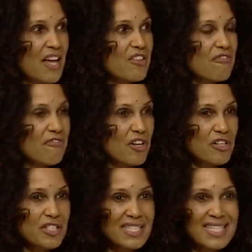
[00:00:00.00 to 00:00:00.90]
The
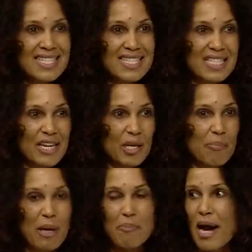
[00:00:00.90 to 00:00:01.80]
first is a study
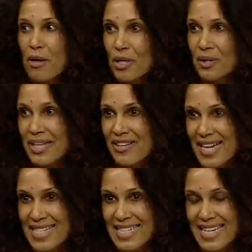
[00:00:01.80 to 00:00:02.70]
by Paolo
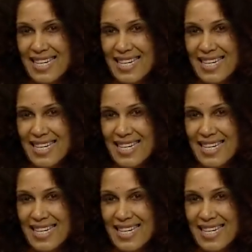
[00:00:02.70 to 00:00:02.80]
Leonetti